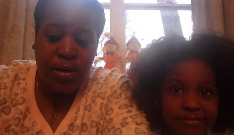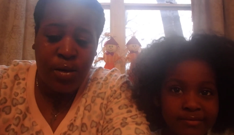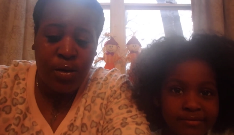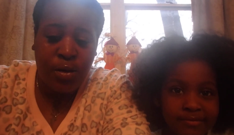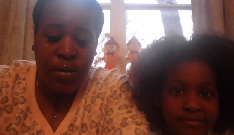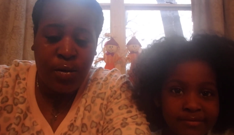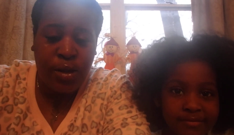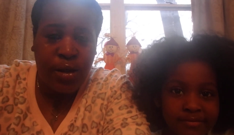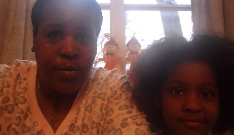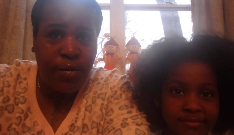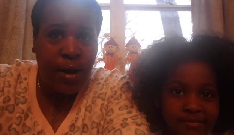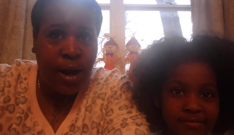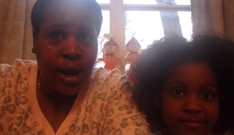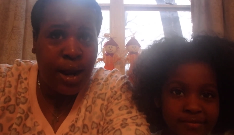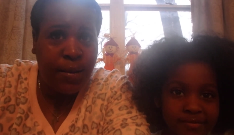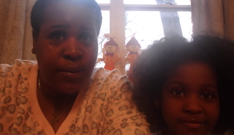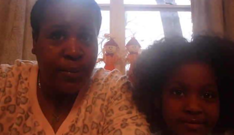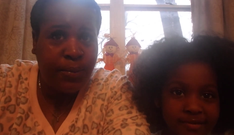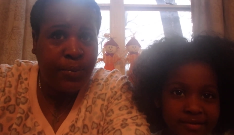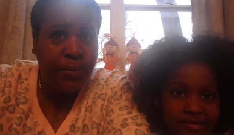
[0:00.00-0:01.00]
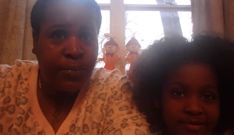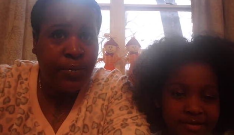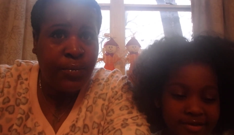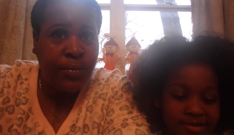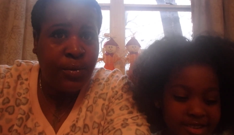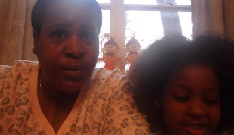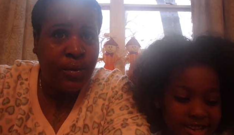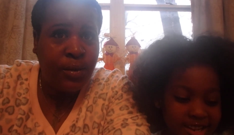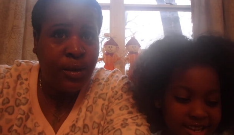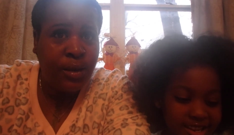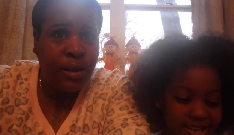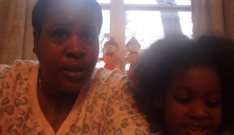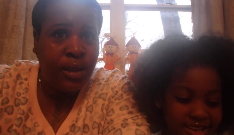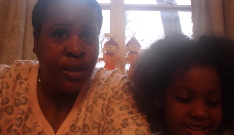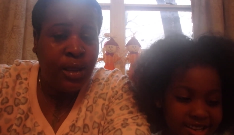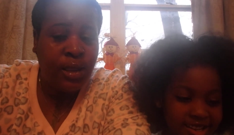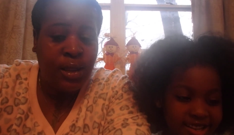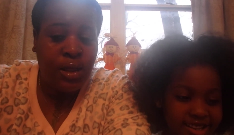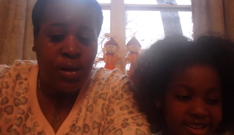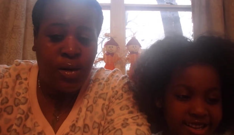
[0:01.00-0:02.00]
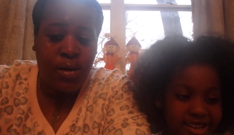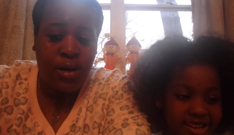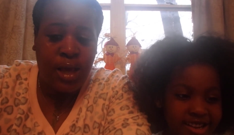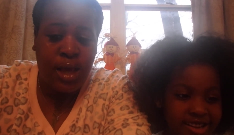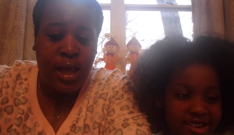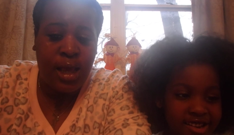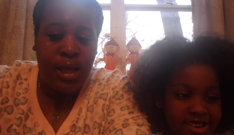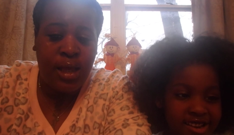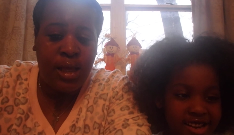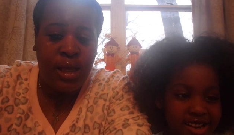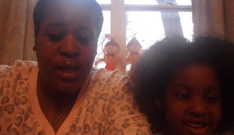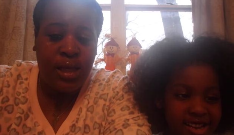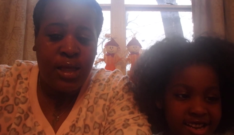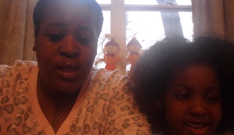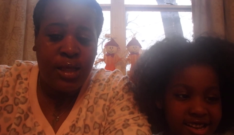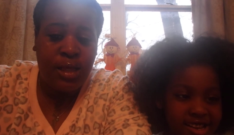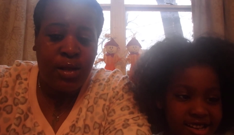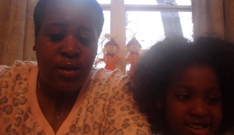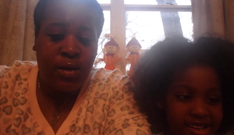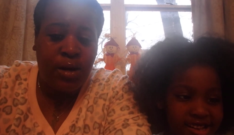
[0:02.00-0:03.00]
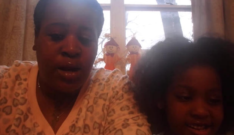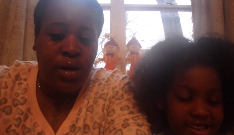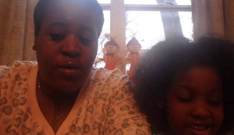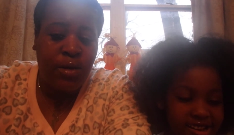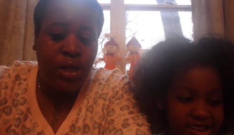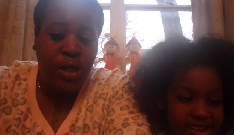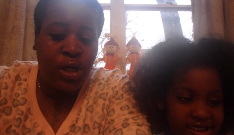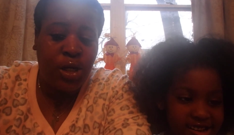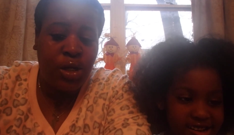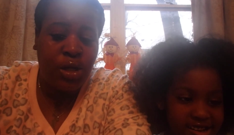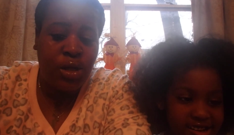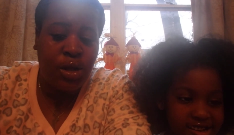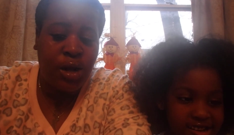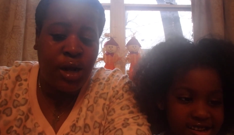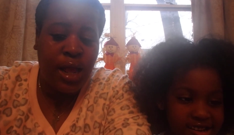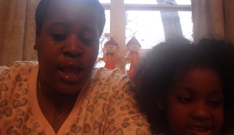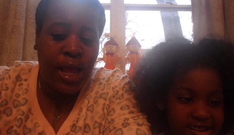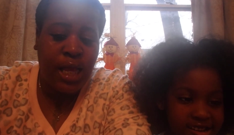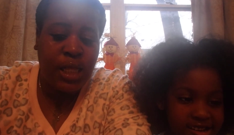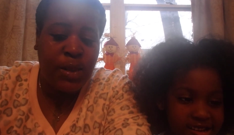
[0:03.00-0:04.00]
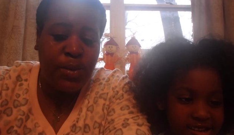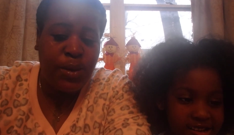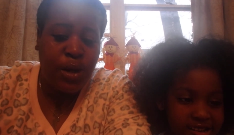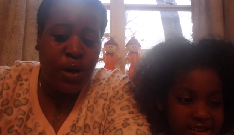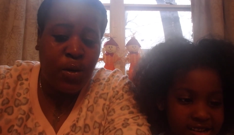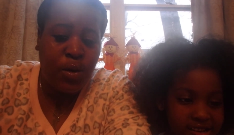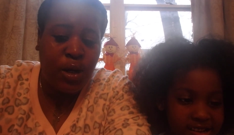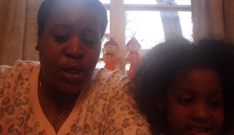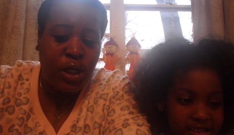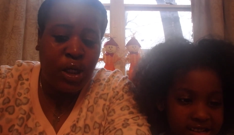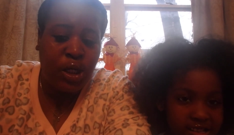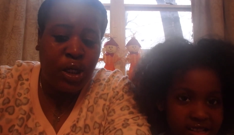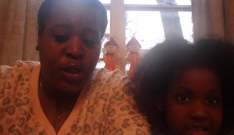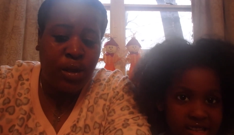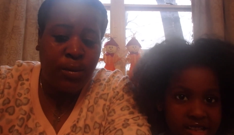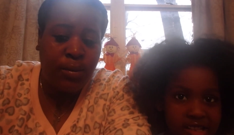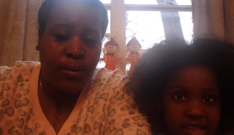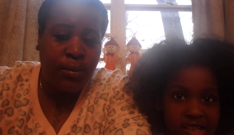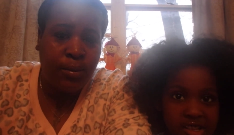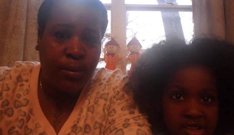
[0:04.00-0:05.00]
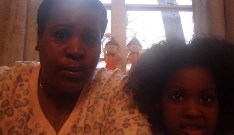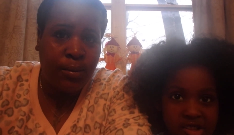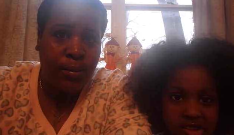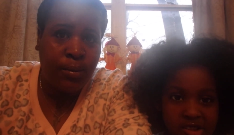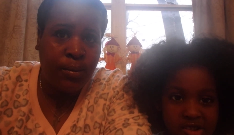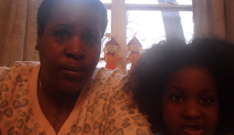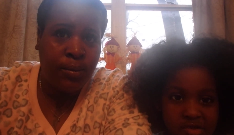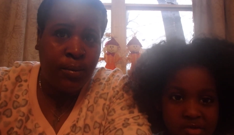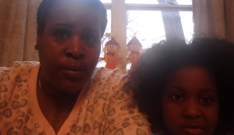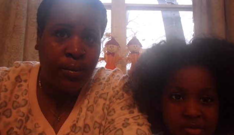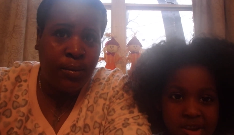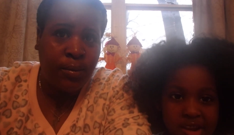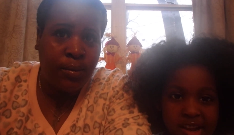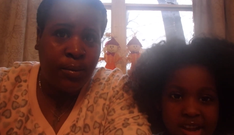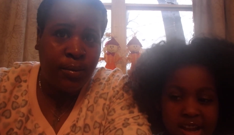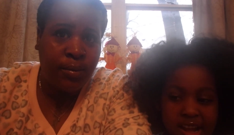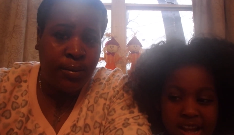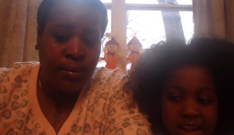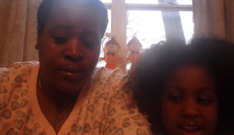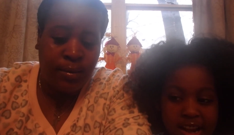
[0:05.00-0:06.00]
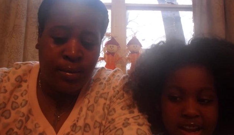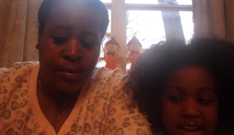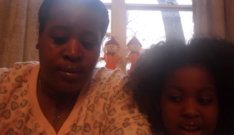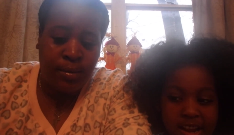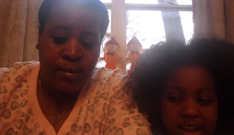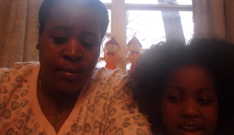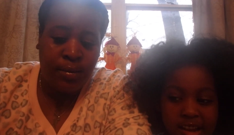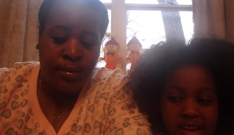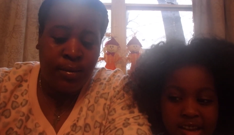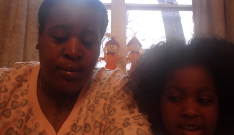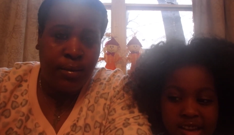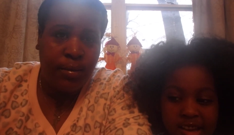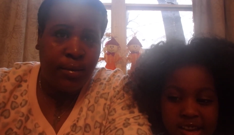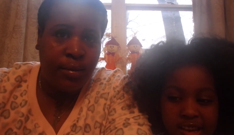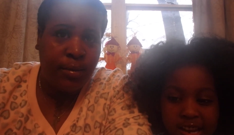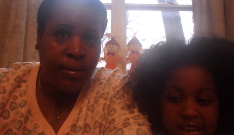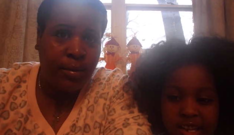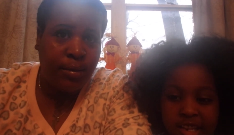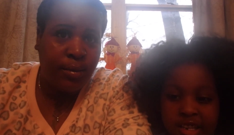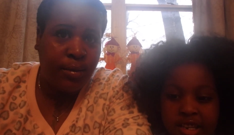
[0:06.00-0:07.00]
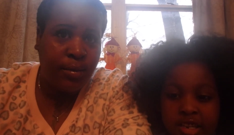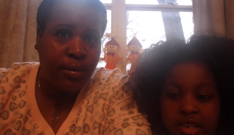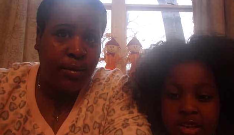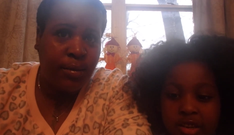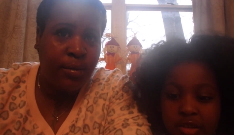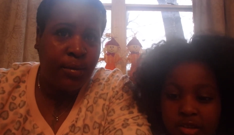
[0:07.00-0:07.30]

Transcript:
Speaker 1: You know that, right? Yes. Okay, so now it's your turn to ask me a question. What kind of things do